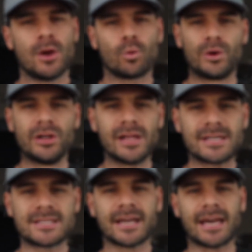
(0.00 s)

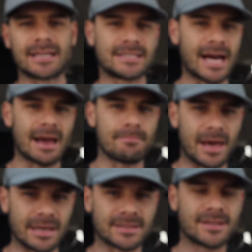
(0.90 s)
realistic, and
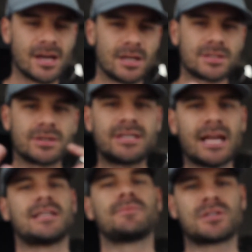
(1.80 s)
time-based. So
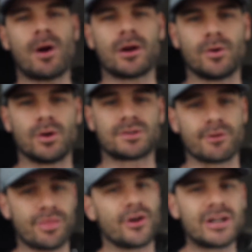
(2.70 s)
set some SMART goals for
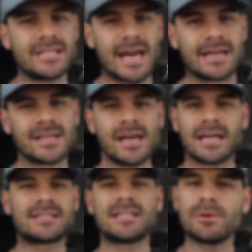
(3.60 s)
30 days
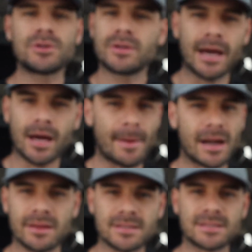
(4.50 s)
and see what you can come out
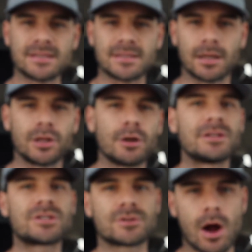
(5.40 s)
of this season a little
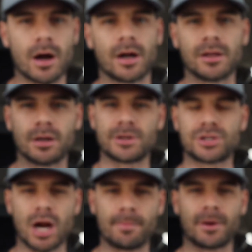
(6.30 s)
bit stronger, a little bit
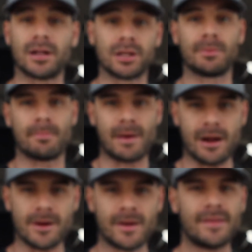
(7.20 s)
sharper, a little bit
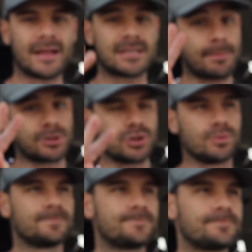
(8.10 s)
better. That's number two.
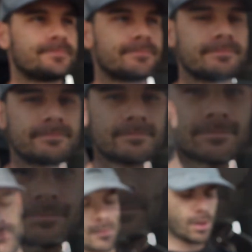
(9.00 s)

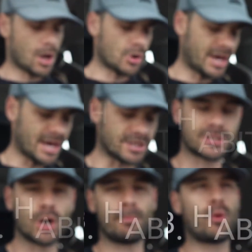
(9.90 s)
Okay,
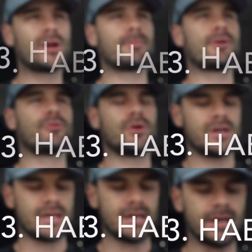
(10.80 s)
so point number
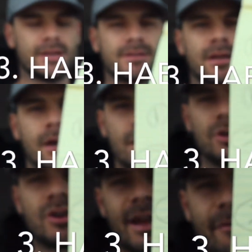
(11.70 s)
three is, you can never